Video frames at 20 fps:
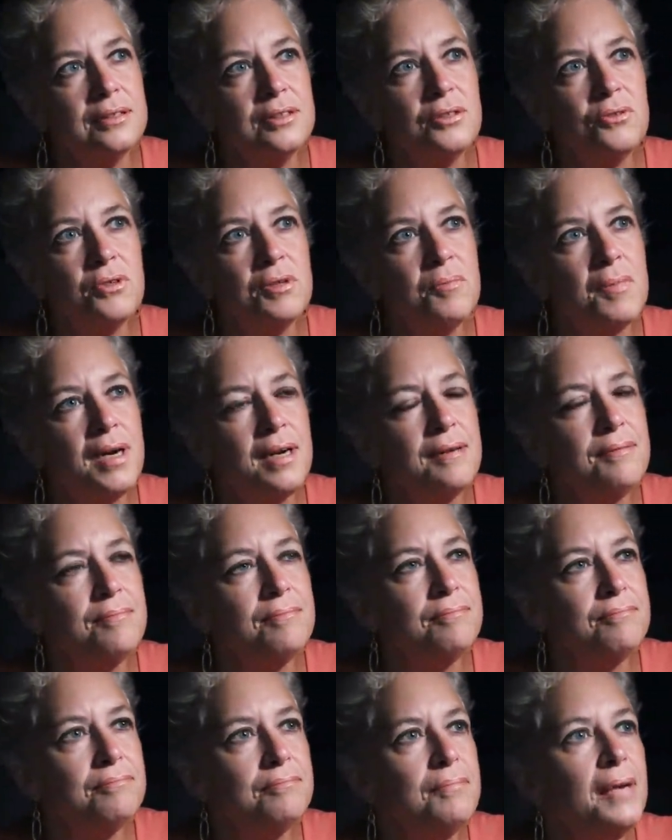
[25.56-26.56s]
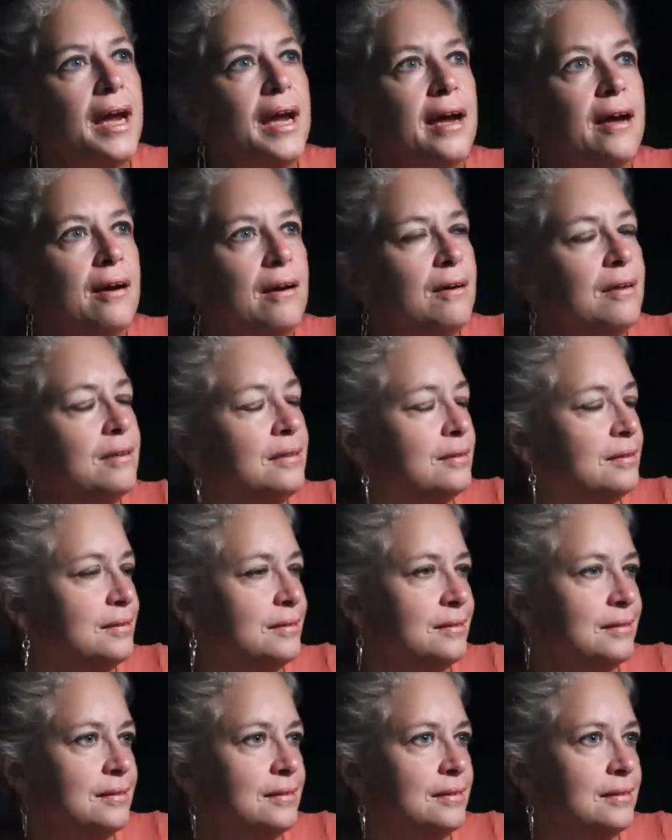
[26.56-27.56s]
doing my hair.
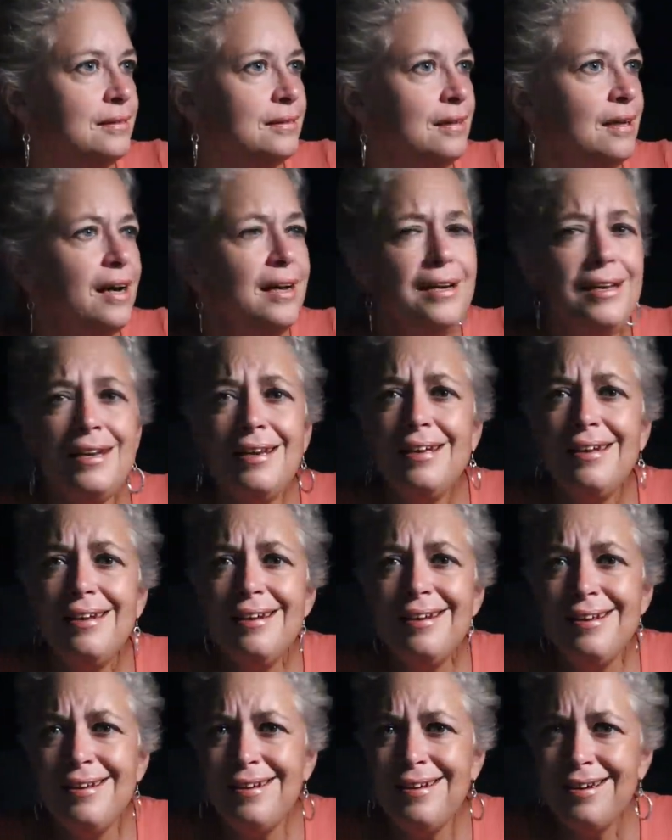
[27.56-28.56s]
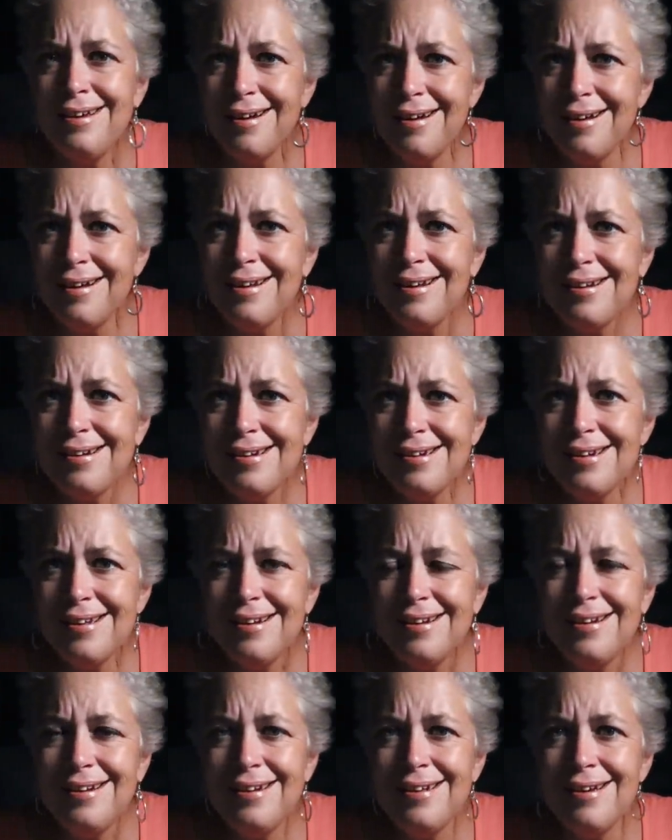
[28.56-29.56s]
I need to get in there. I need to
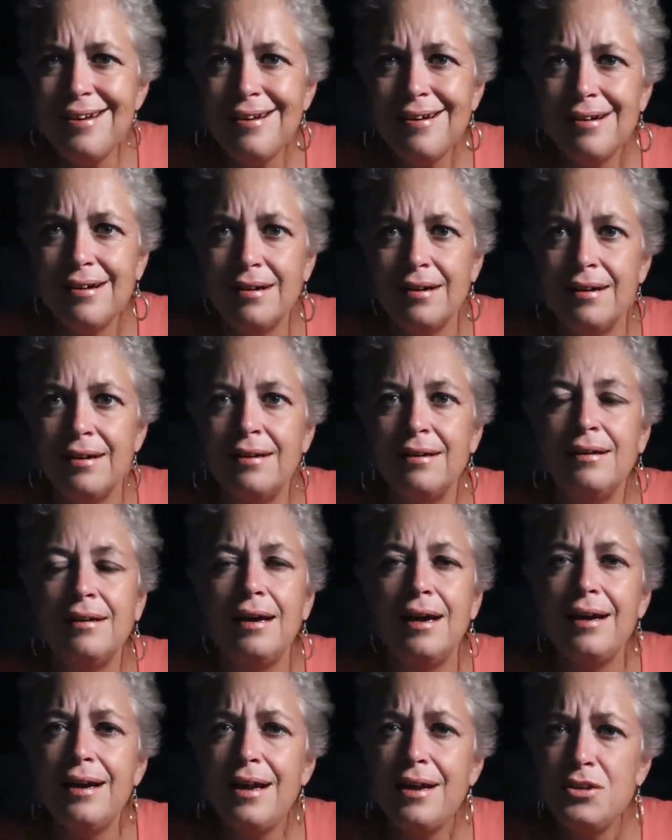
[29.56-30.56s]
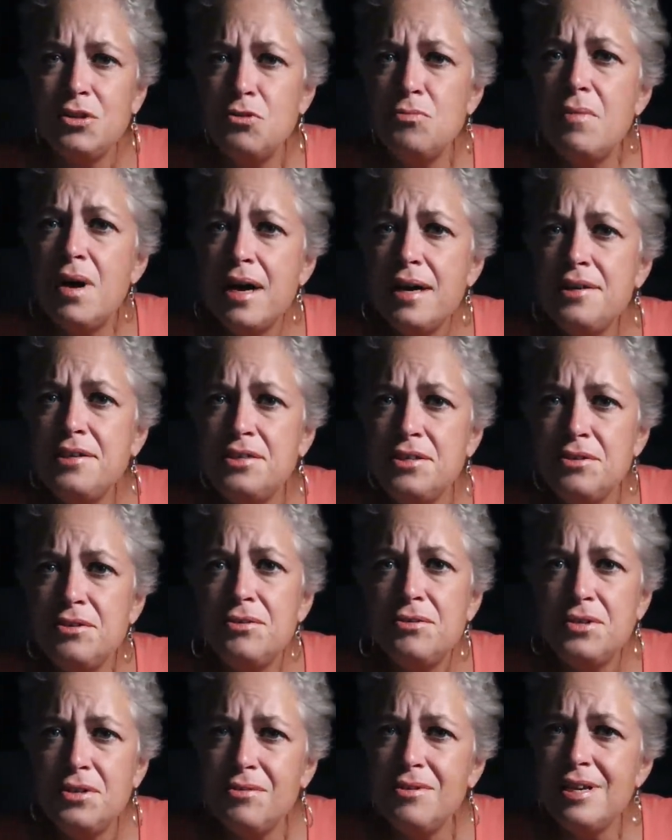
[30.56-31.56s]
get in there. I gotta do mine
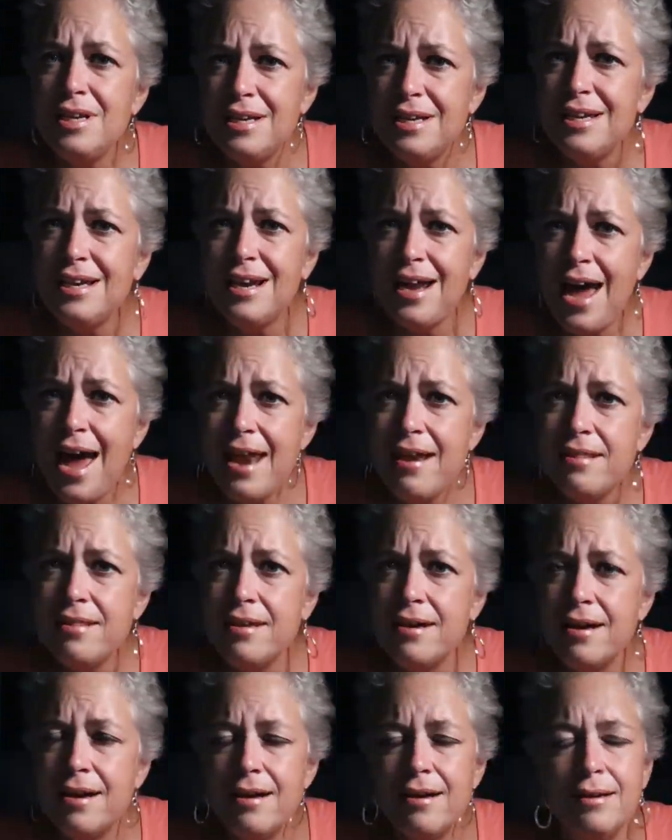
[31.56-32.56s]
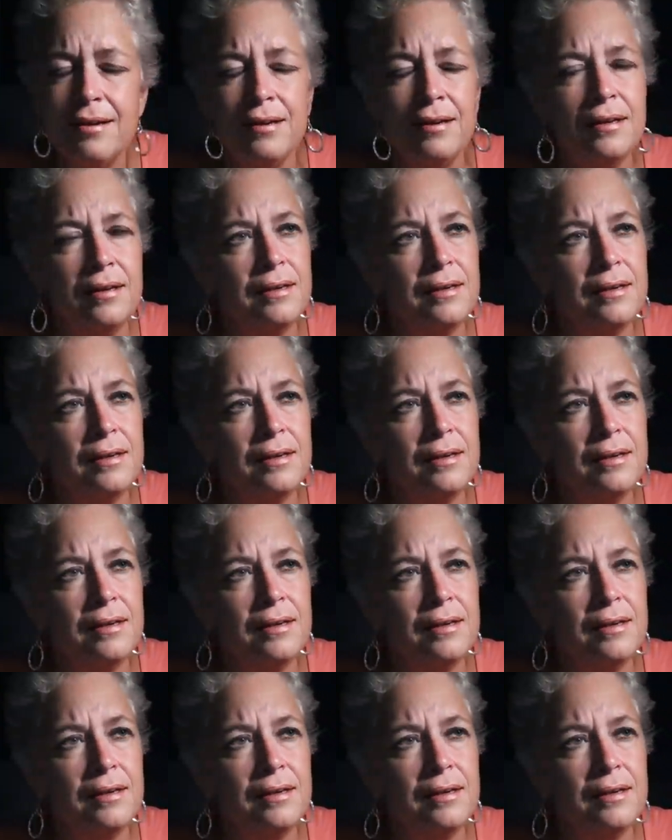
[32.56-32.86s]
too. You need to get out of there.